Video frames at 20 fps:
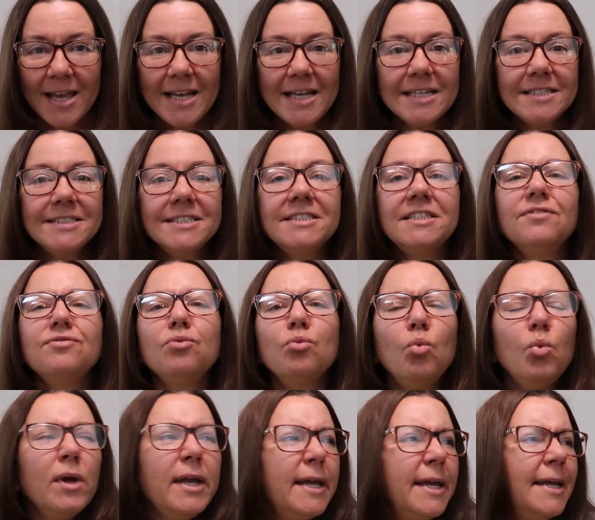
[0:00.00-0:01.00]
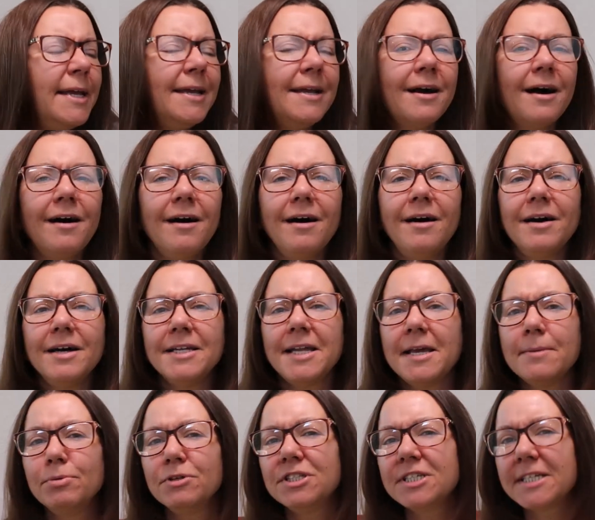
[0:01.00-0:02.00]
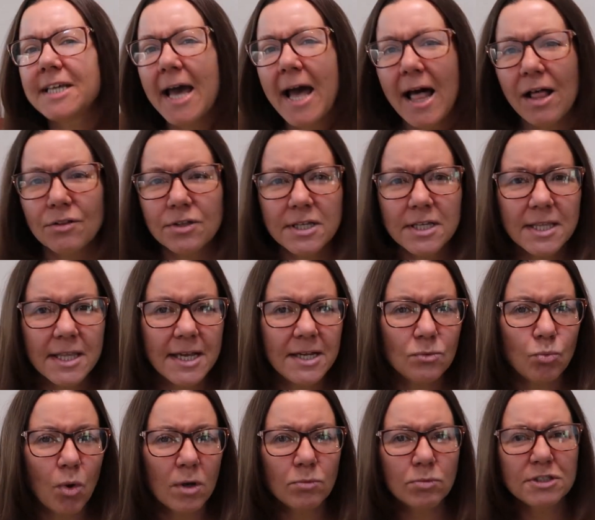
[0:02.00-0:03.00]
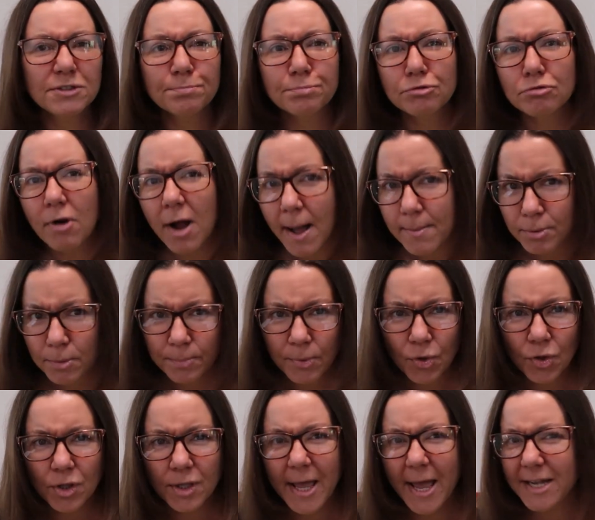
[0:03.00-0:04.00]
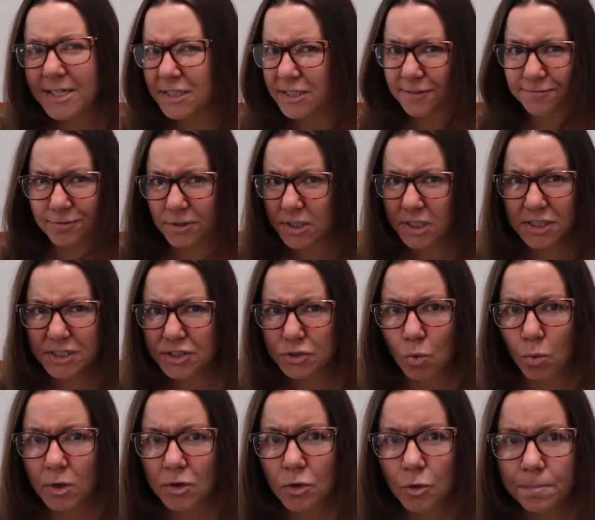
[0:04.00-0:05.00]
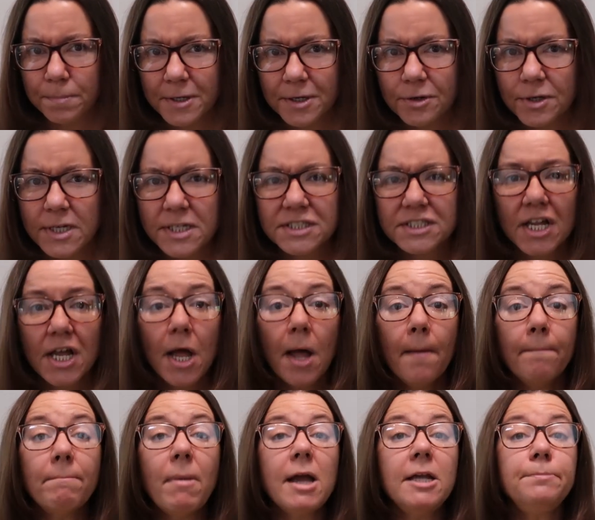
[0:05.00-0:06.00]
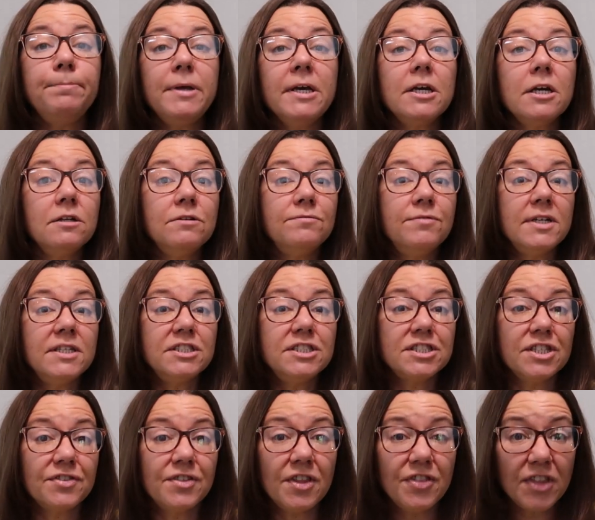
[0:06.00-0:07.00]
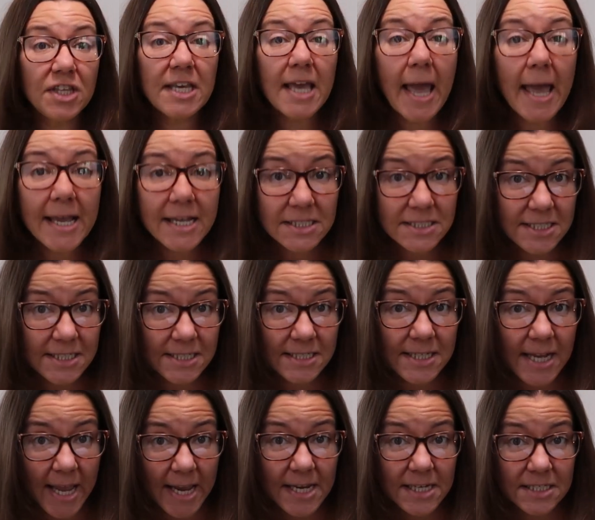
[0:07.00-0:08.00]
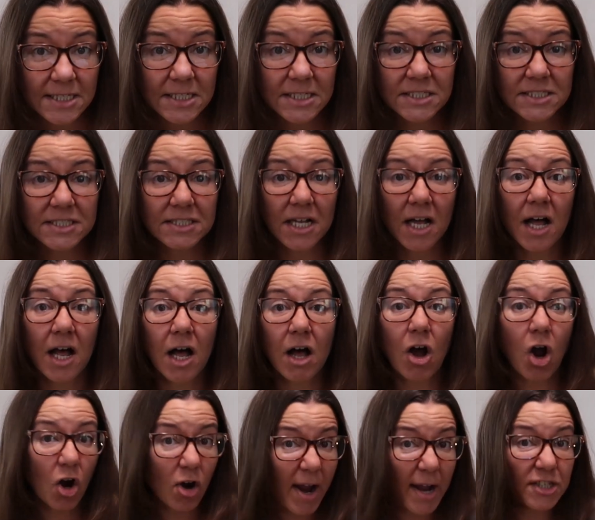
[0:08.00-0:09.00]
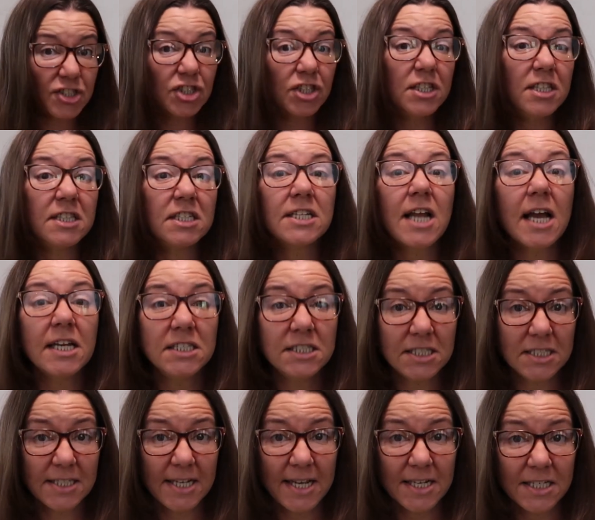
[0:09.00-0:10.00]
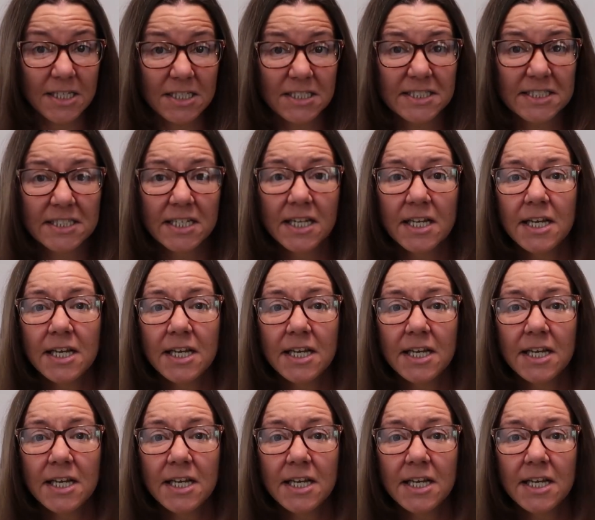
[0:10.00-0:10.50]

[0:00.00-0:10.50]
It's as if we, unable to calculate what was probable at different historical periods, might be convinced that the 1880s are actually the 1980s.